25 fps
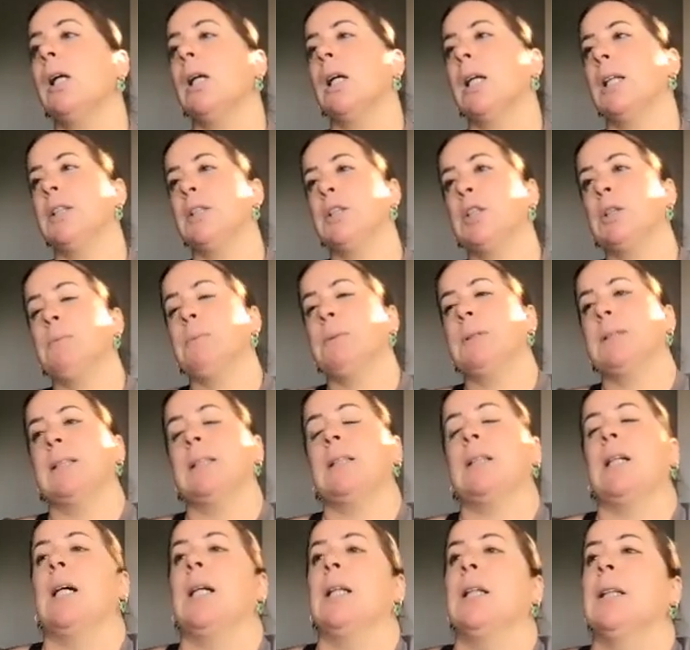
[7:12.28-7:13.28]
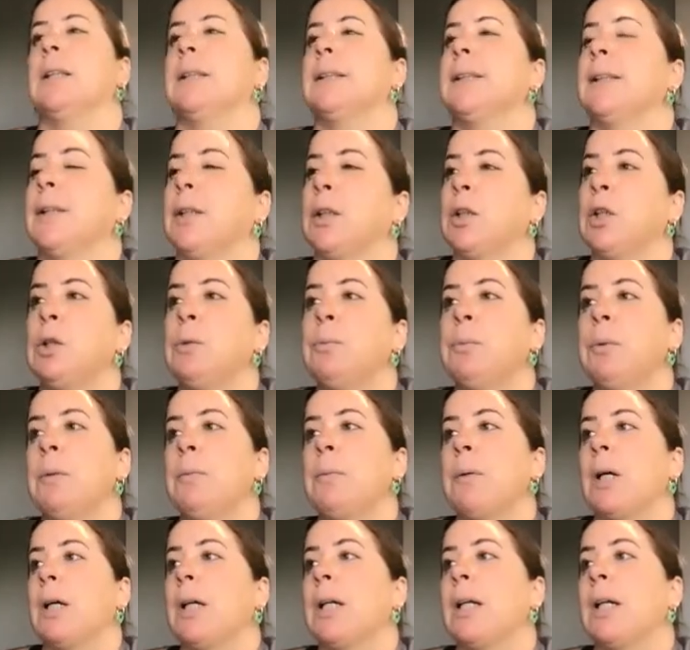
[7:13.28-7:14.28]
Consumers and color. So the Cooper
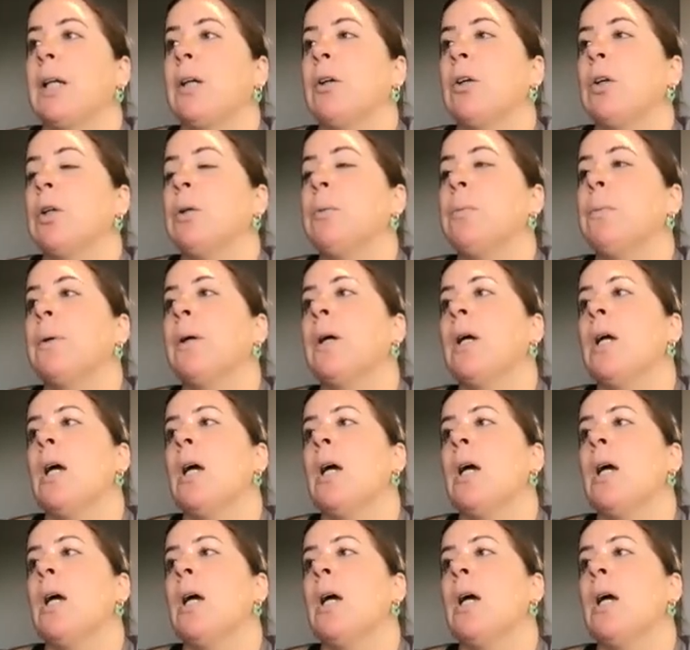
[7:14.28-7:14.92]
Marketing Group